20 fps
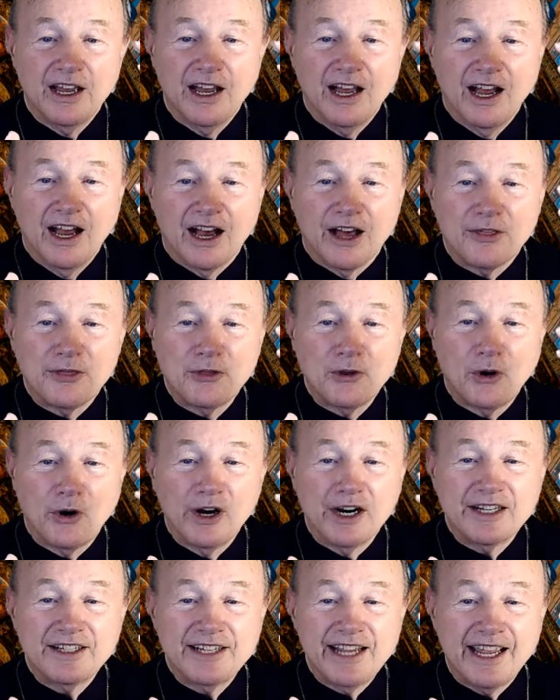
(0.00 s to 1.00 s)

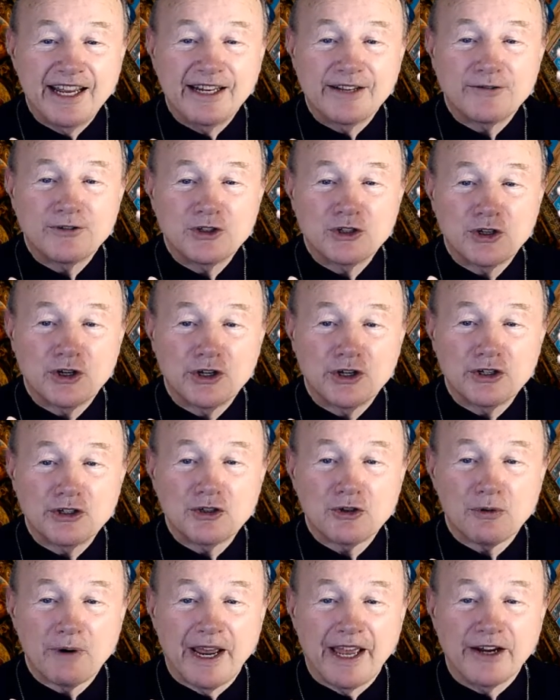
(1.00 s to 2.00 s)
authoritative church
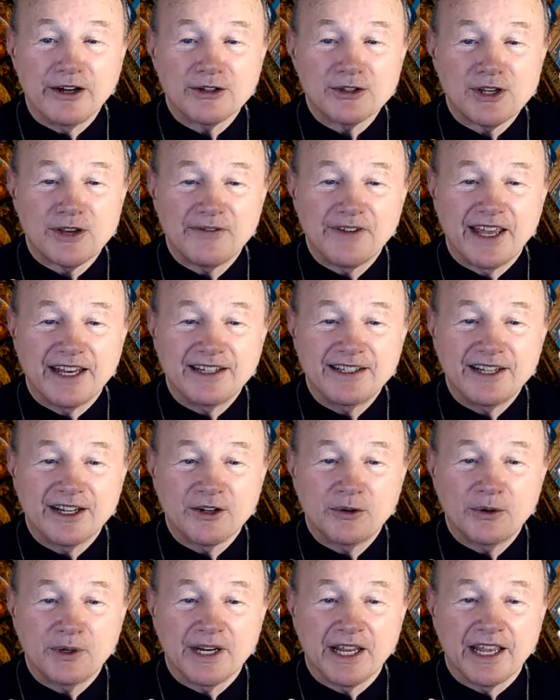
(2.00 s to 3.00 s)
writers of
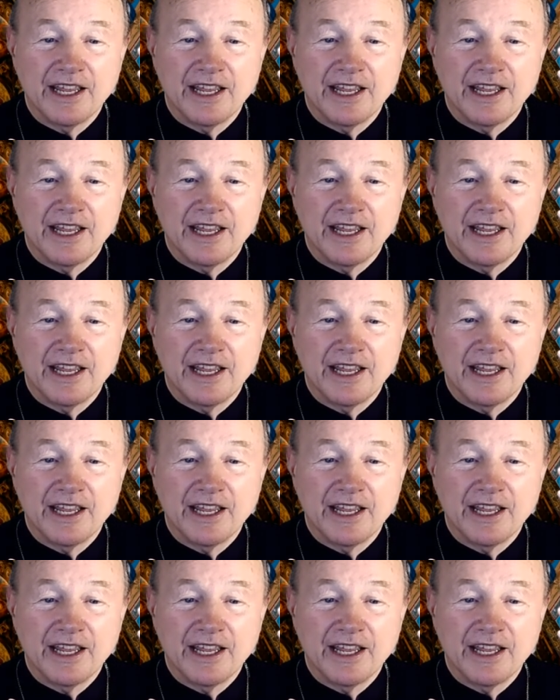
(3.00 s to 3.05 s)
antiquity,